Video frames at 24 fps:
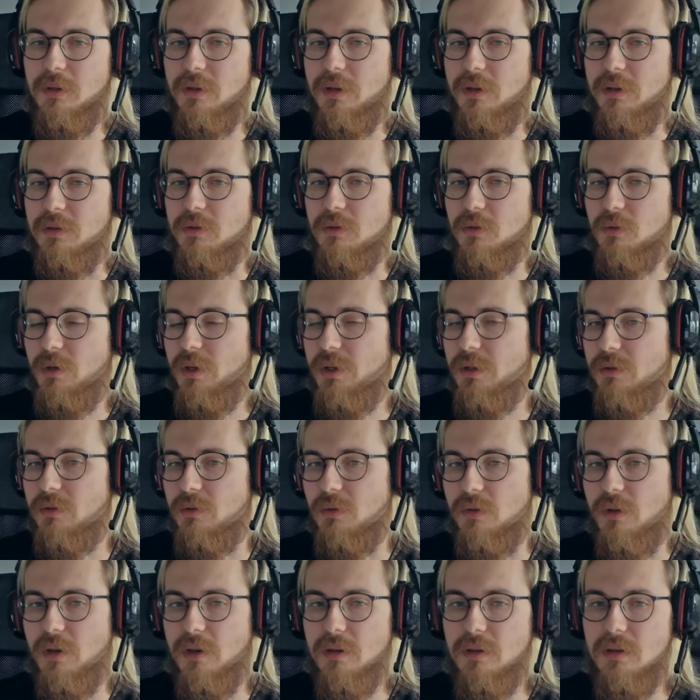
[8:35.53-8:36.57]
yeah, to add to
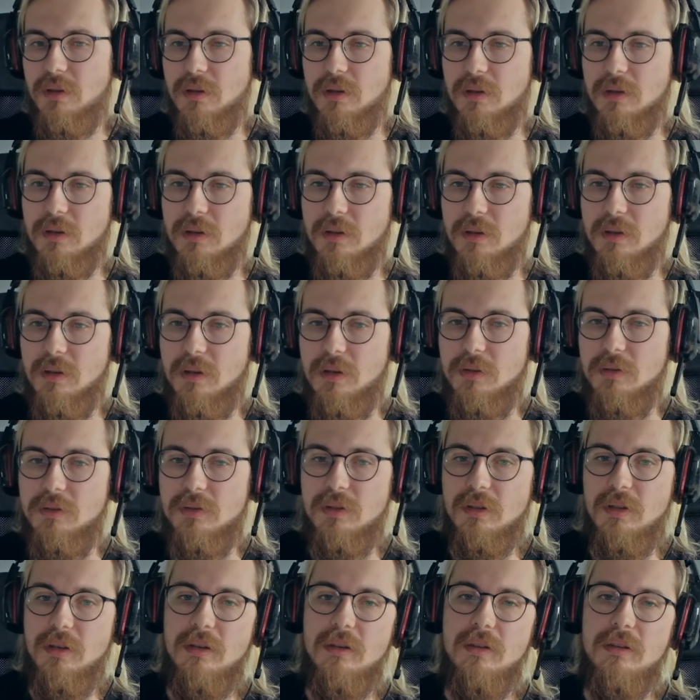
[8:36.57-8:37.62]
that, uh, I'd
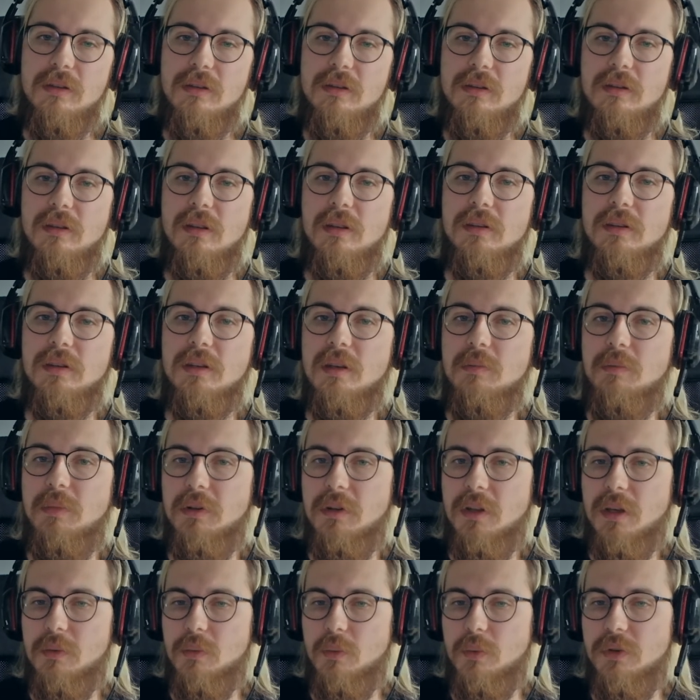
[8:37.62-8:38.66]
say that
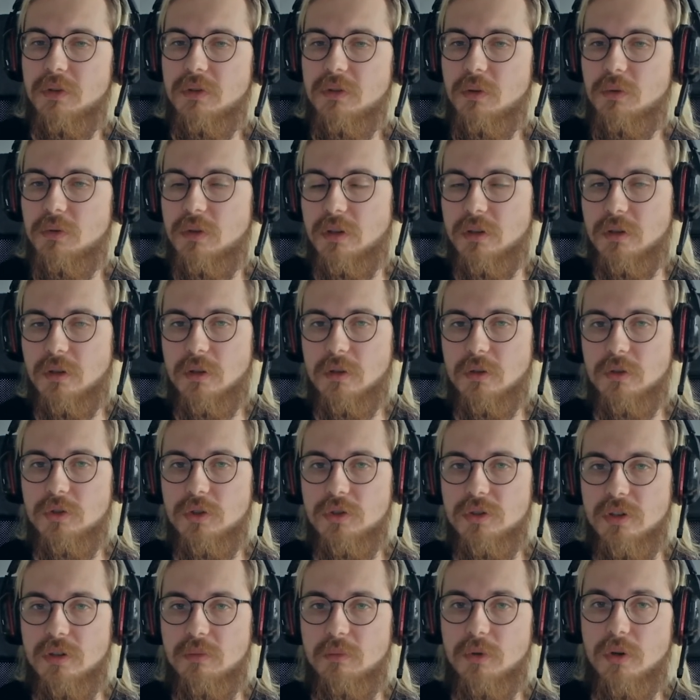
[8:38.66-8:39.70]
keeping up with new
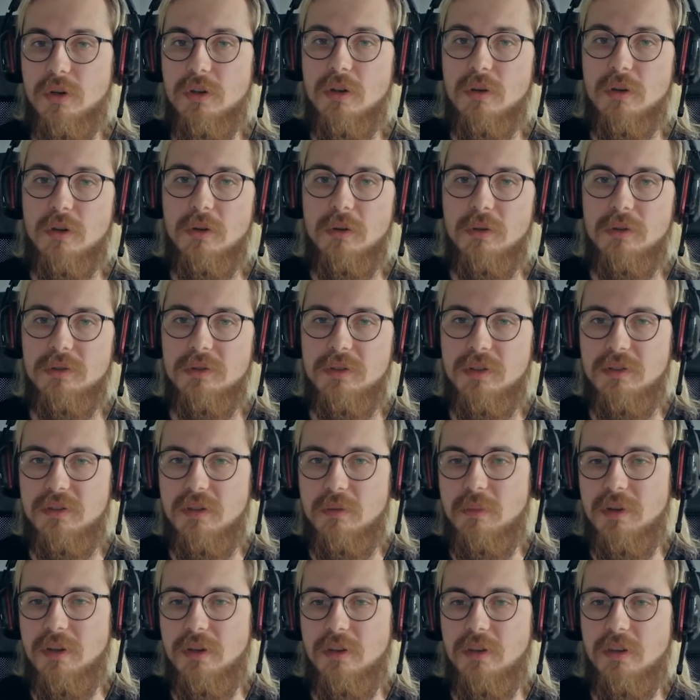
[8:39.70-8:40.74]
technologies and protocols is a
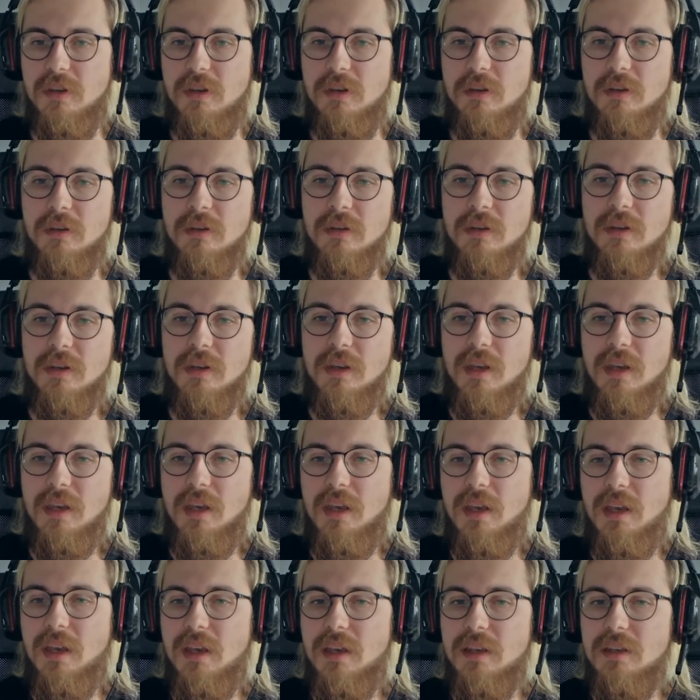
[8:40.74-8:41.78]
big thing
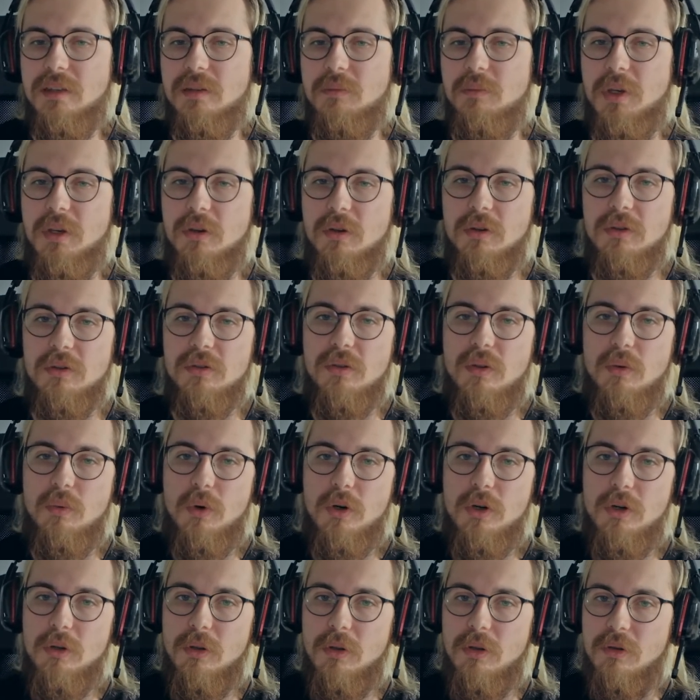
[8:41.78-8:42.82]
because the
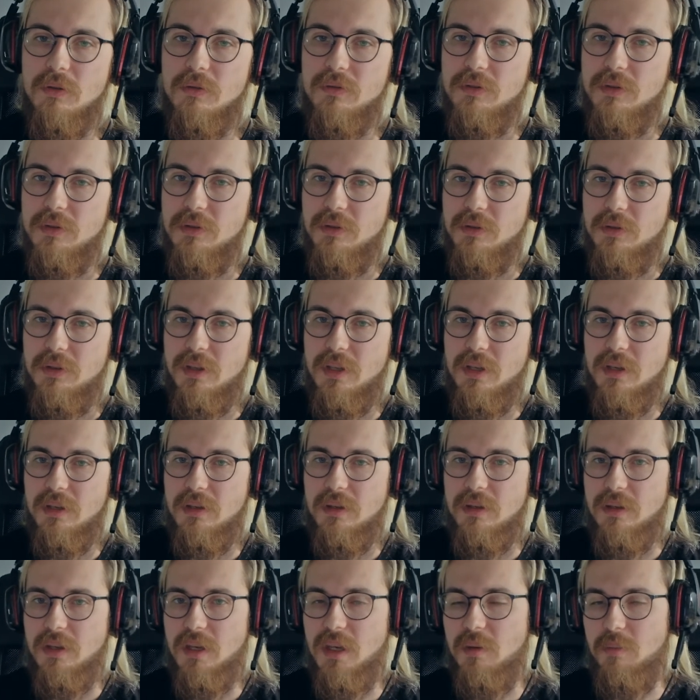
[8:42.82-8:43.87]
world of uh,
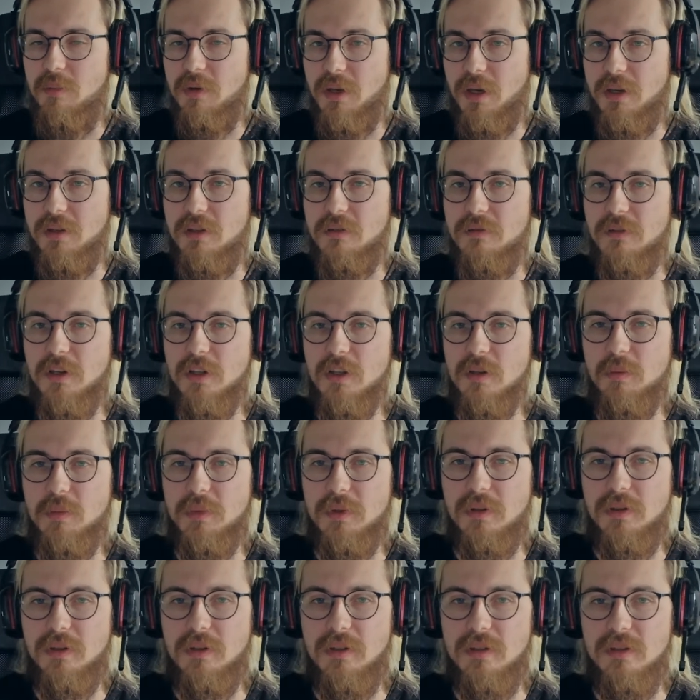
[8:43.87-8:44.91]
the API
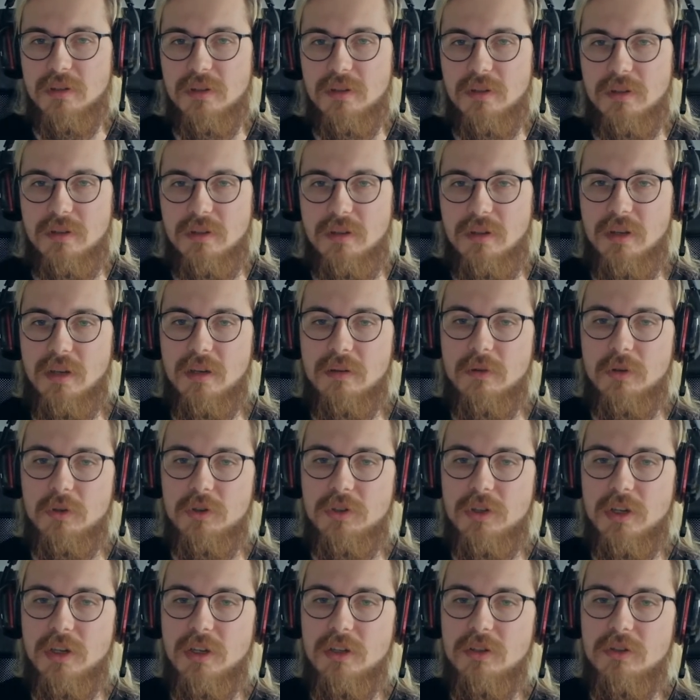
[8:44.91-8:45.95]
development is uh, ever
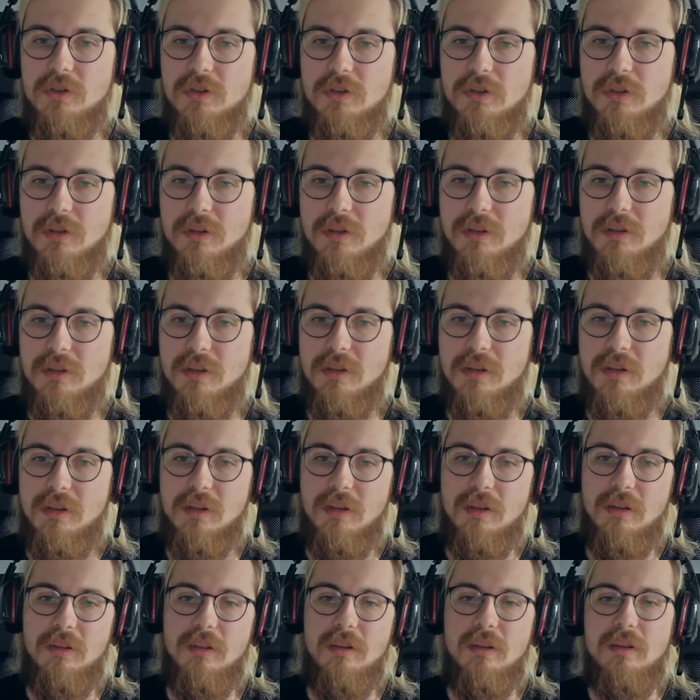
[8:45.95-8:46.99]
changing
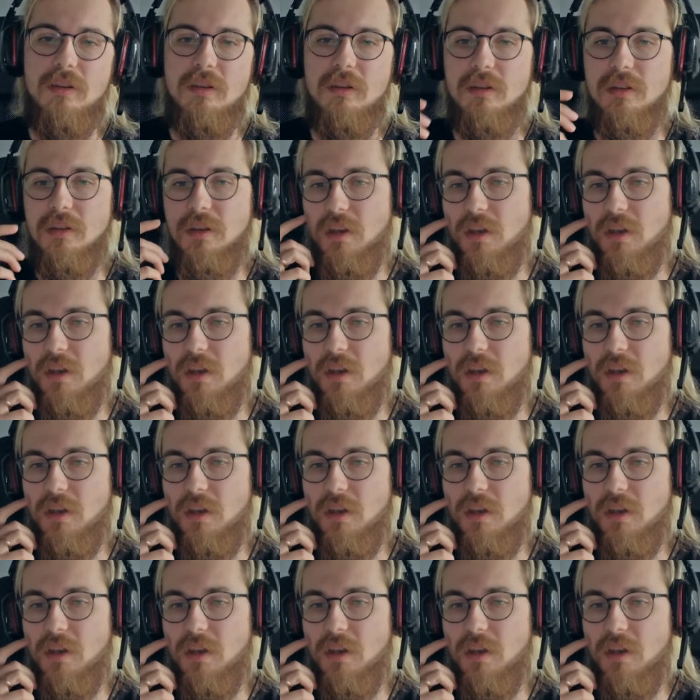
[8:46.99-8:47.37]
and